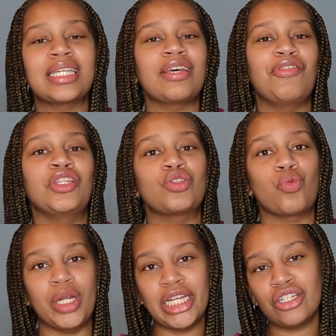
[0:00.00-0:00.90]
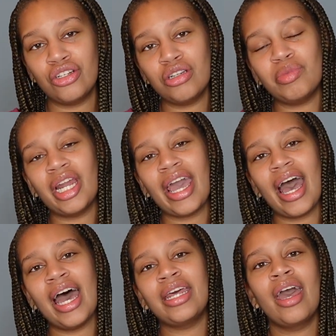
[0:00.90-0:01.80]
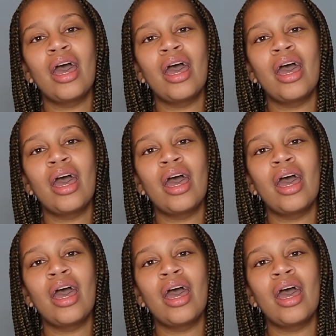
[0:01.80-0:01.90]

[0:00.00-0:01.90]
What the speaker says: except for this one internship that I had.